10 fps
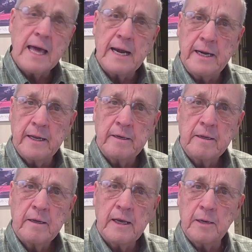edit it
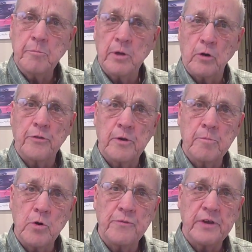and build
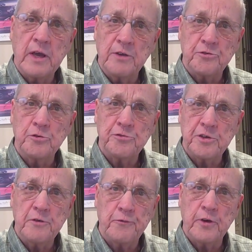the movie as you
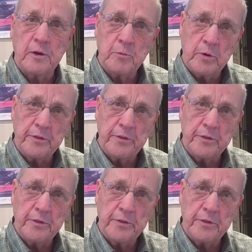see fit,